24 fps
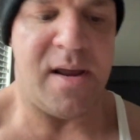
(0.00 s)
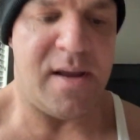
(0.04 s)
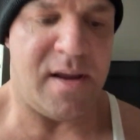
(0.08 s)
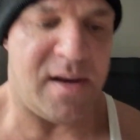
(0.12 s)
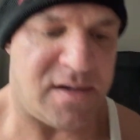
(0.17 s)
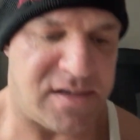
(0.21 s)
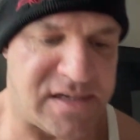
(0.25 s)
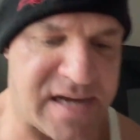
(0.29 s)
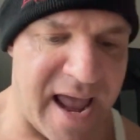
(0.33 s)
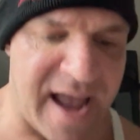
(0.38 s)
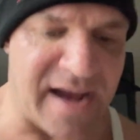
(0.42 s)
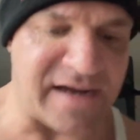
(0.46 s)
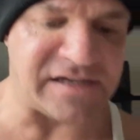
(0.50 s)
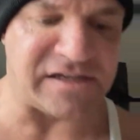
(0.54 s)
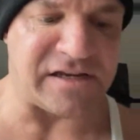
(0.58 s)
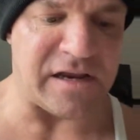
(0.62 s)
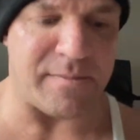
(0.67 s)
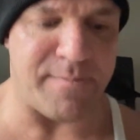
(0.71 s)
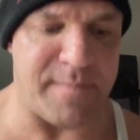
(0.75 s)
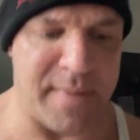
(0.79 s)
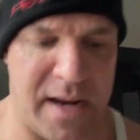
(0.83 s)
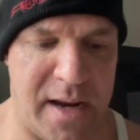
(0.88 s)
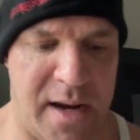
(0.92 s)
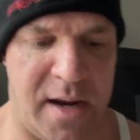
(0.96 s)
texted
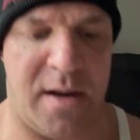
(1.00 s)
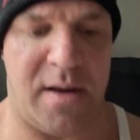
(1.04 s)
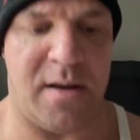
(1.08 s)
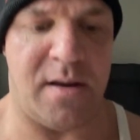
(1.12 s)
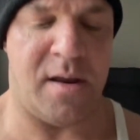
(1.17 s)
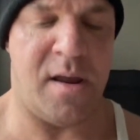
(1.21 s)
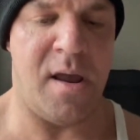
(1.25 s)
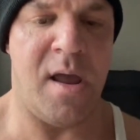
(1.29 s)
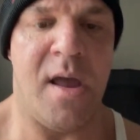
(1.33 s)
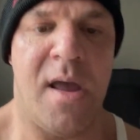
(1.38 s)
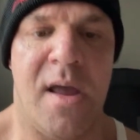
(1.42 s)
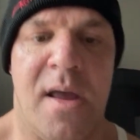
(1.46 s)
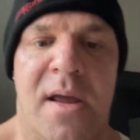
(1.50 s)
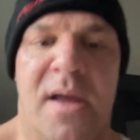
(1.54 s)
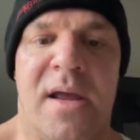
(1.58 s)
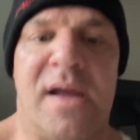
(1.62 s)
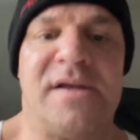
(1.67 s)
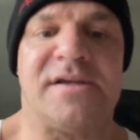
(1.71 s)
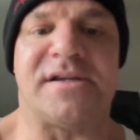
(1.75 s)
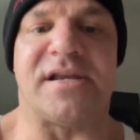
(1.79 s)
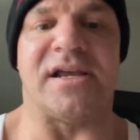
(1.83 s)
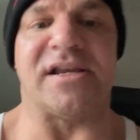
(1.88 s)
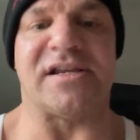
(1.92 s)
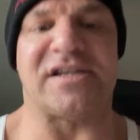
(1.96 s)
me
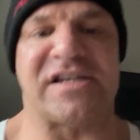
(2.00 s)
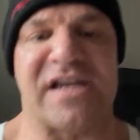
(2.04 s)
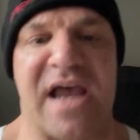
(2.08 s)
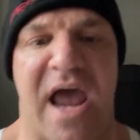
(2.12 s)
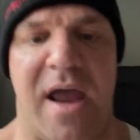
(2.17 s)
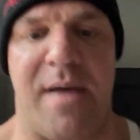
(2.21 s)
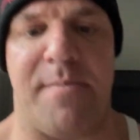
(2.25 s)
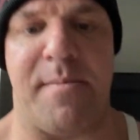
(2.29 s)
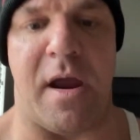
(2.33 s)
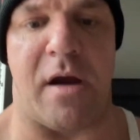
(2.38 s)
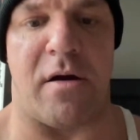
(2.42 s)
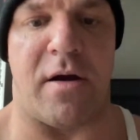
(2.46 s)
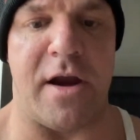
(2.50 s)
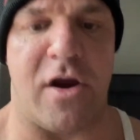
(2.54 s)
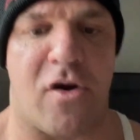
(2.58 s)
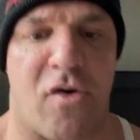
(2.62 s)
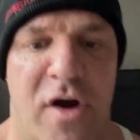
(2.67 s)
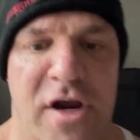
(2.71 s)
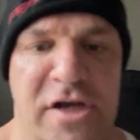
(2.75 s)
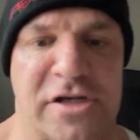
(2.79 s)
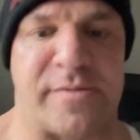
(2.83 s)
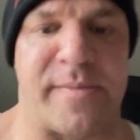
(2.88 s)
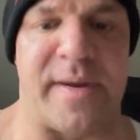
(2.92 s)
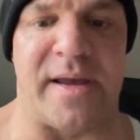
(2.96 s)
to say Merry
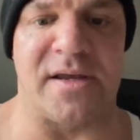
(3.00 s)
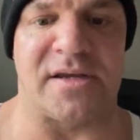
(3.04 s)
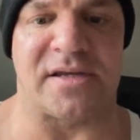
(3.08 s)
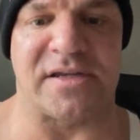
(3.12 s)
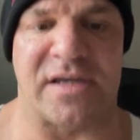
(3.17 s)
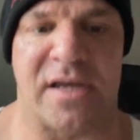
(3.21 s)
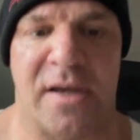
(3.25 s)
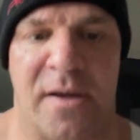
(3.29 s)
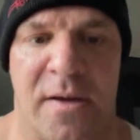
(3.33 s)
Christmas.